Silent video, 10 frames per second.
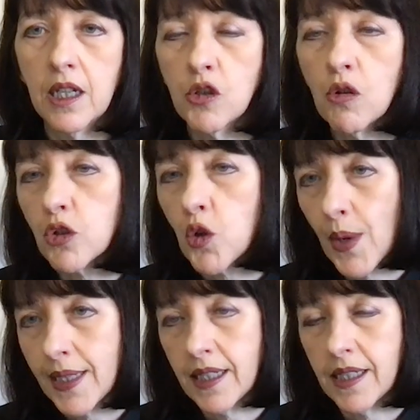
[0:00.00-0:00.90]
not
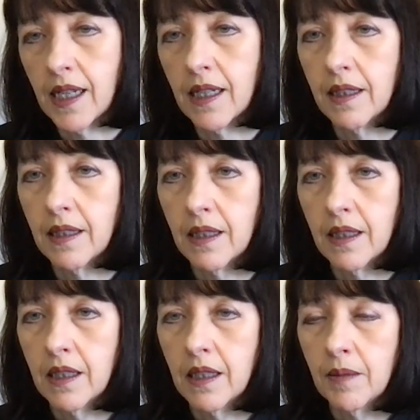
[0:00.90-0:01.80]
questing,
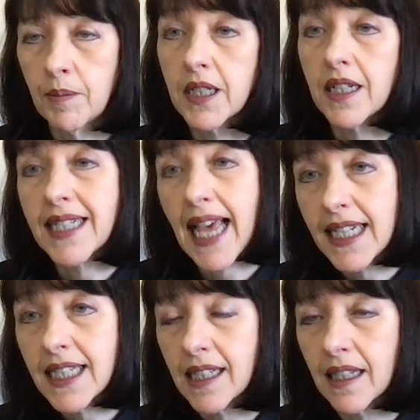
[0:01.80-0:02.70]
but
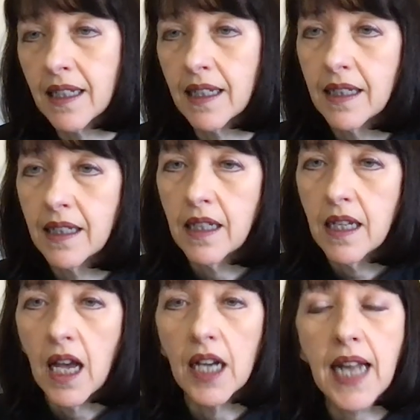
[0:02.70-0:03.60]
attending,
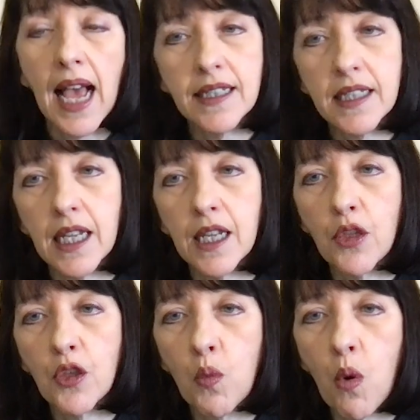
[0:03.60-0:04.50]
and asking
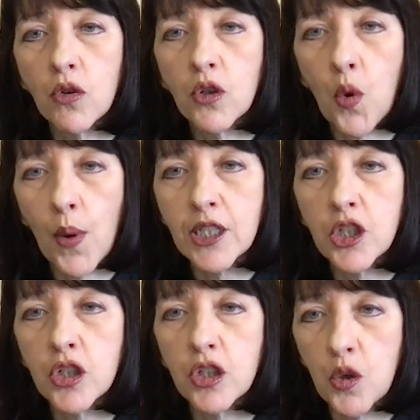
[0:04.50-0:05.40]
the one
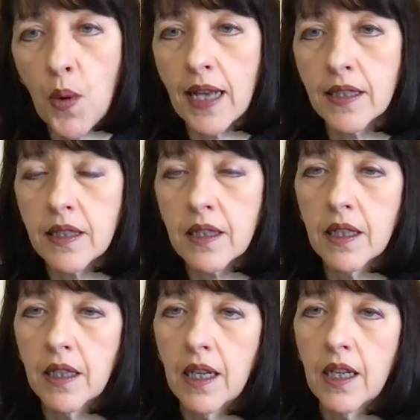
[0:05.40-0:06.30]
question to ask,
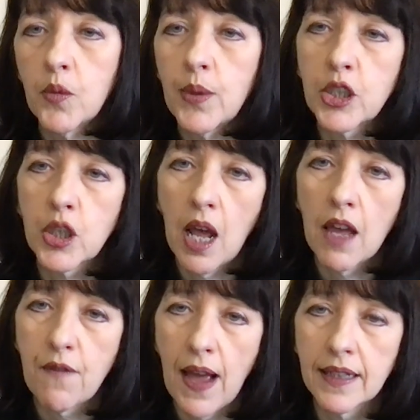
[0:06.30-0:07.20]
which
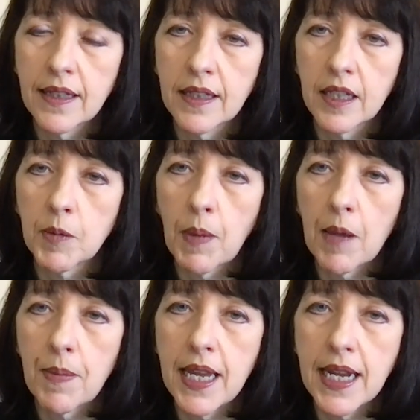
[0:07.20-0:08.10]
life answers by
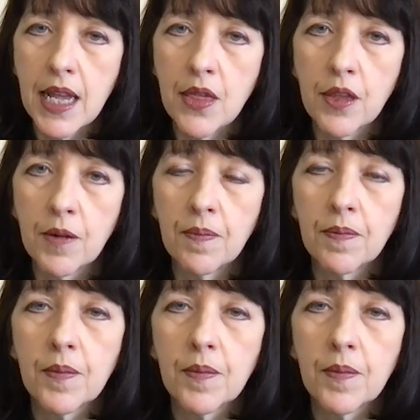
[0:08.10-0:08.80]
being in them.